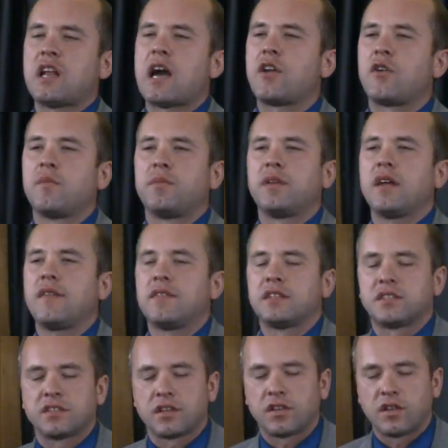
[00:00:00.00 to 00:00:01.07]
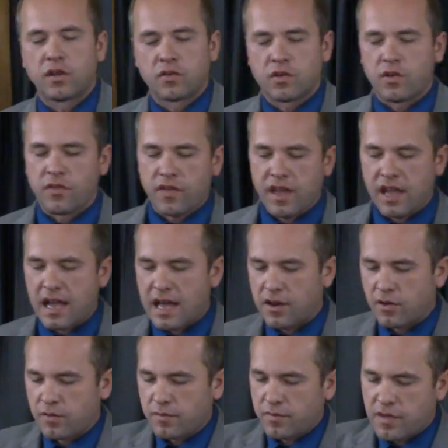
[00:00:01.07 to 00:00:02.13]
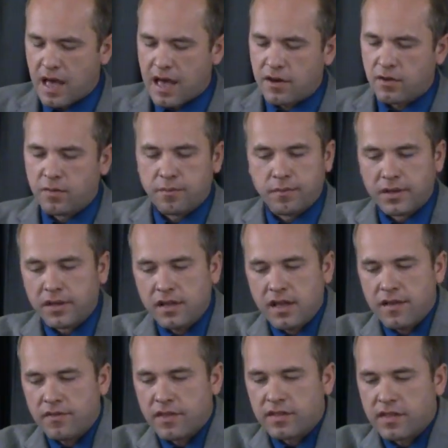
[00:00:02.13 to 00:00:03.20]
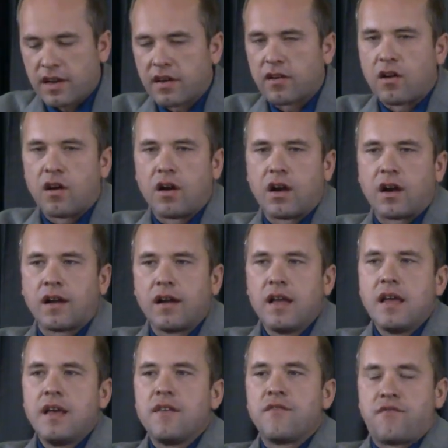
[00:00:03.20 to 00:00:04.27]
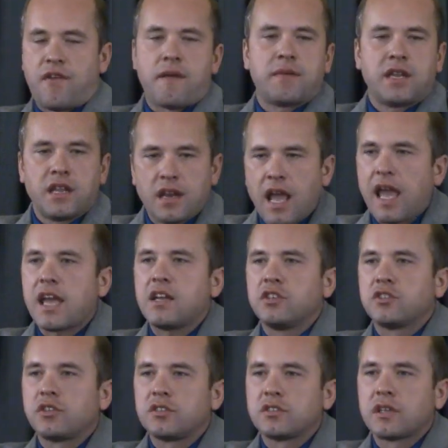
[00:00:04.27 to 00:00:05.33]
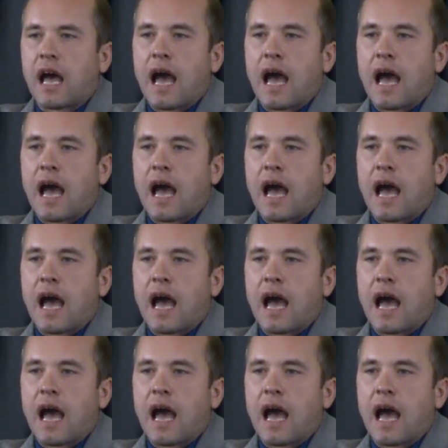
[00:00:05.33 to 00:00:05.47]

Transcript: I don't believe this is a literal thing. I don't believe that there are feminine angels.